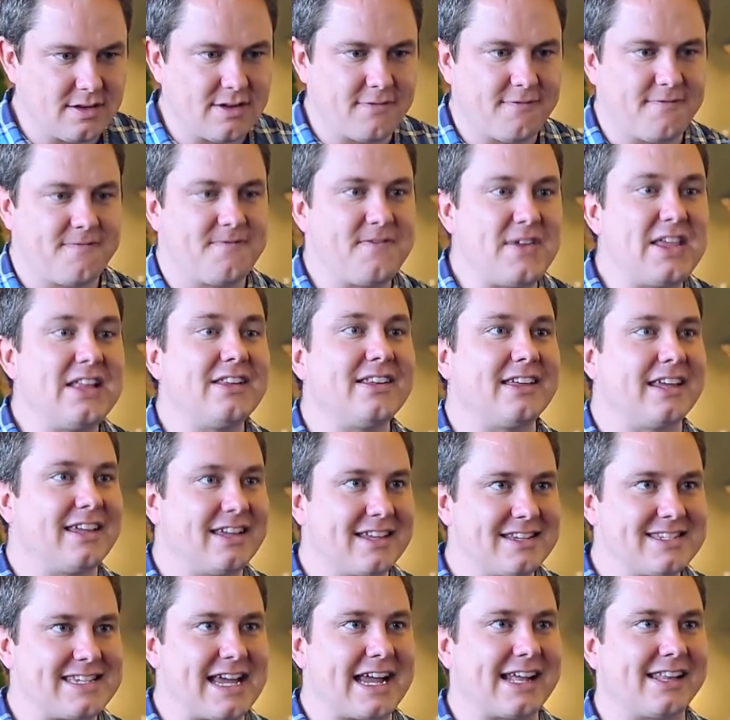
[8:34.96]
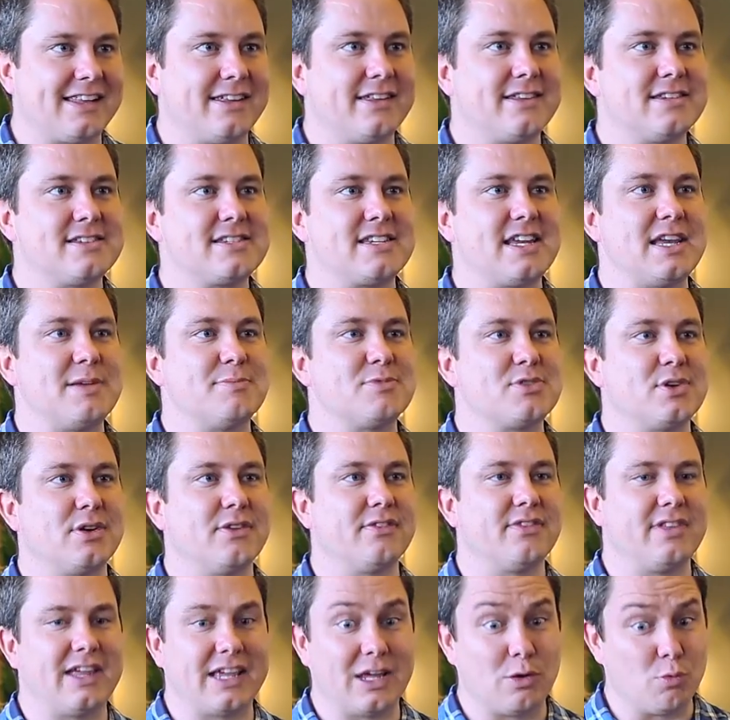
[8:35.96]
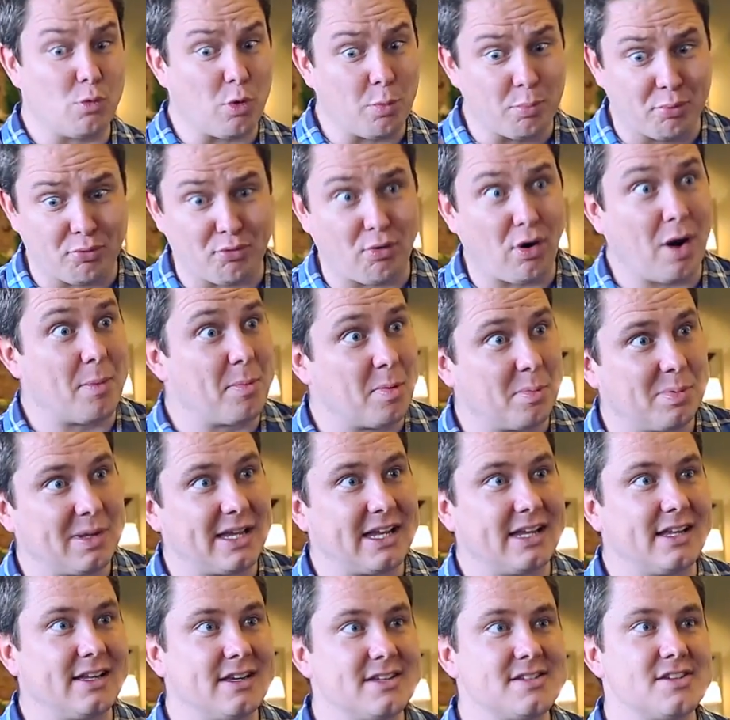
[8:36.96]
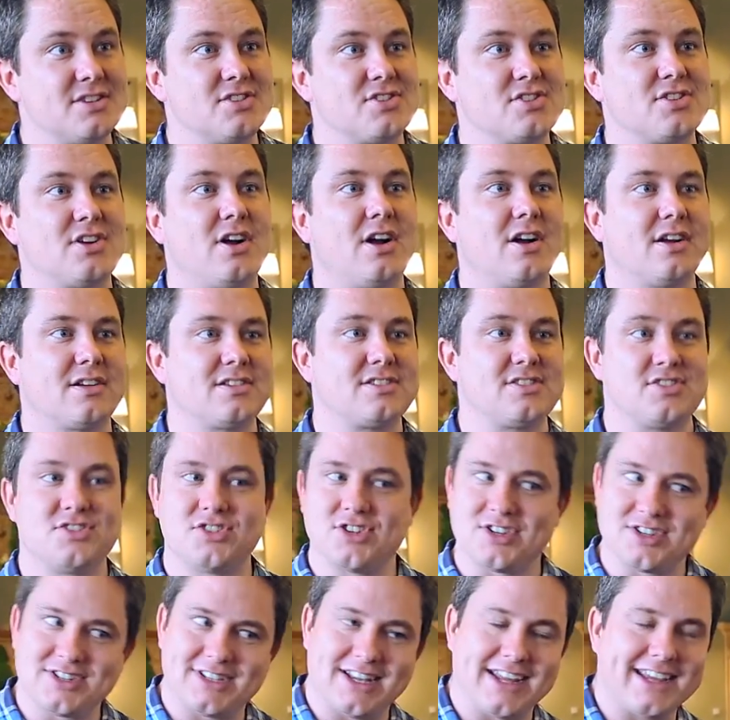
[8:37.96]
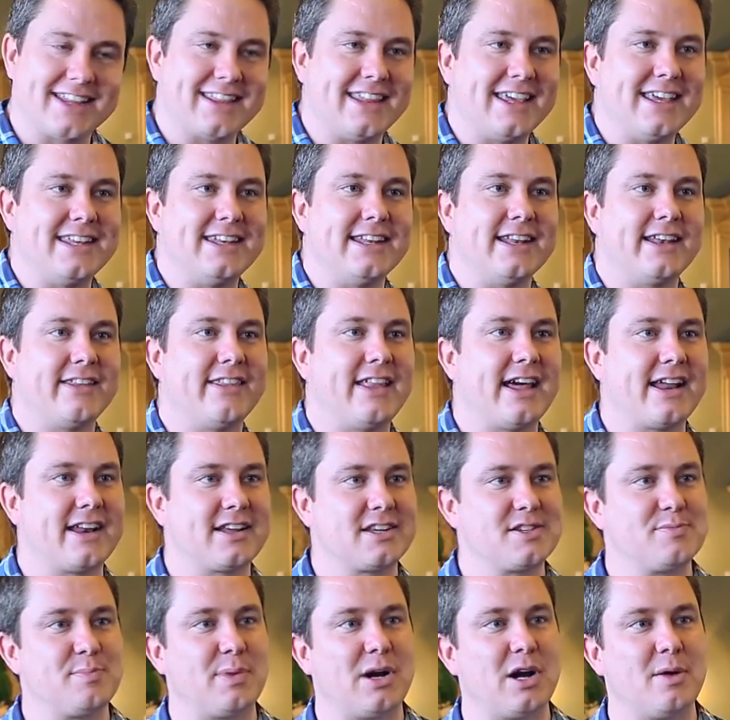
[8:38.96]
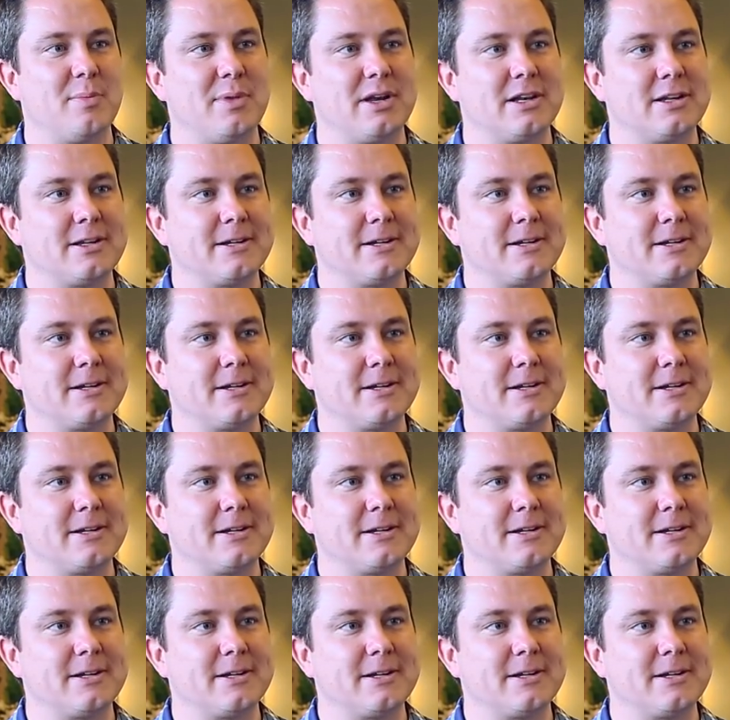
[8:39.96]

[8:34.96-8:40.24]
feeling yep. exactly the same sort of thing and will probably elicit shocks, just like they did in that experiment.